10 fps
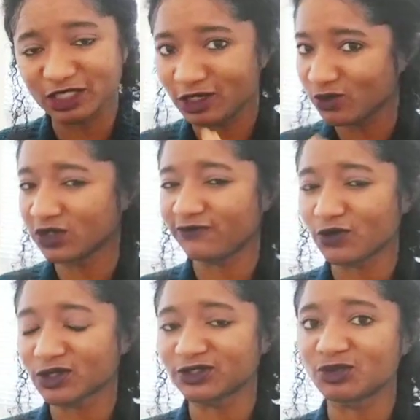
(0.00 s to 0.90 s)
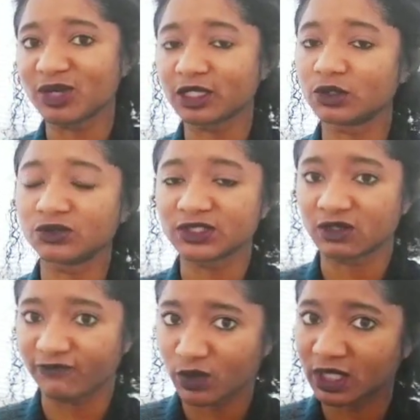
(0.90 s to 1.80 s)
You don't want to force somebody who's an
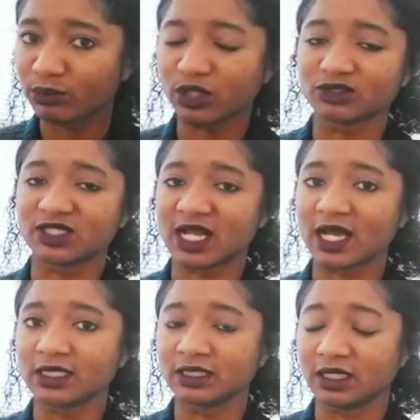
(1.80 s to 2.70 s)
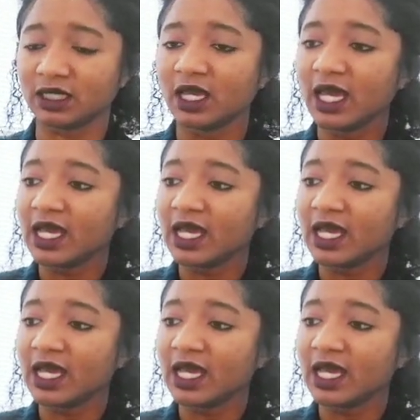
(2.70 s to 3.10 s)
avoidant personality